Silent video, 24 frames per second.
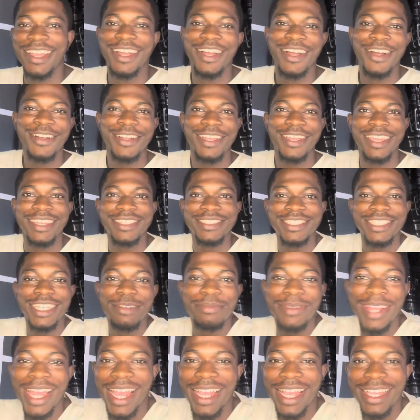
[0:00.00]
Okay,
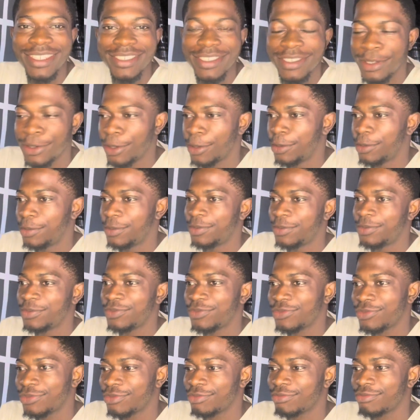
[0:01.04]
GM guys,
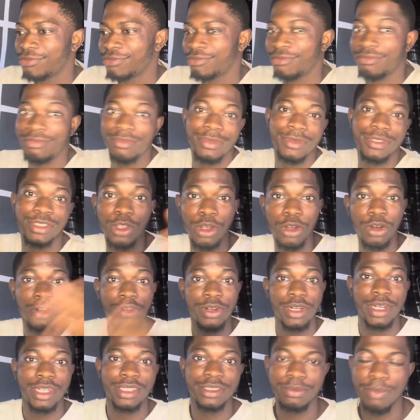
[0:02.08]
it's Don
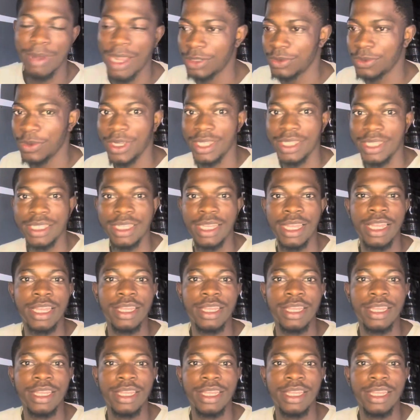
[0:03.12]
Current by the way.